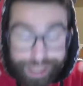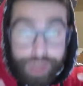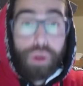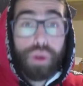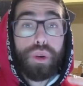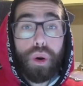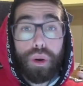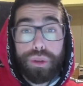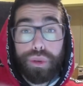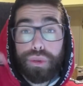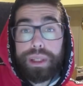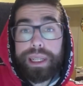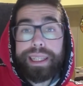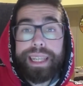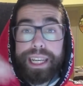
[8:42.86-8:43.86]
your
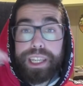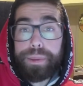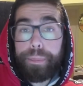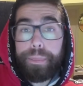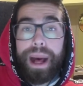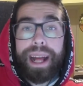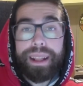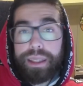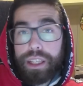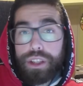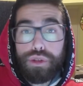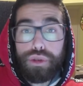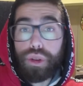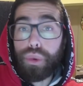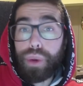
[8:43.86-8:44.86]
consciousness expands
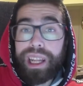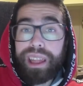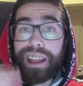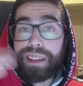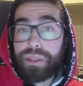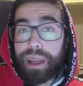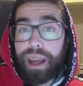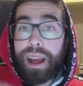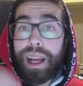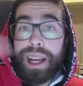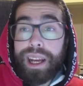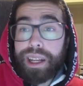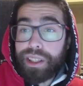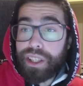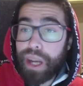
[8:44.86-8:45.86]
during that uh,
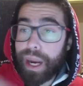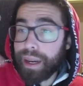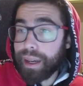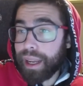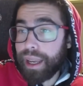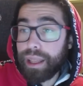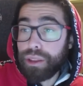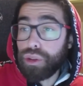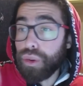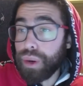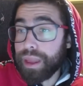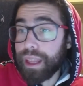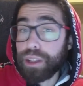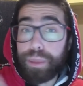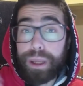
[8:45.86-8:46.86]
journey, during
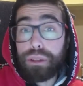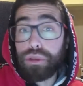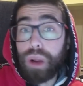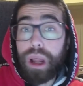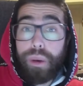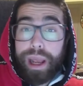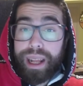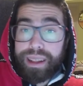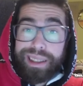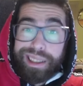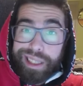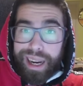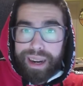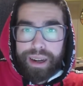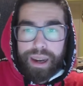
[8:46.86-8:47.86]
that spiritual awakening
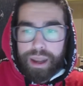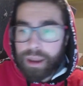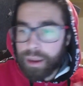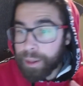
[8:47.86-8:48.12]
journey,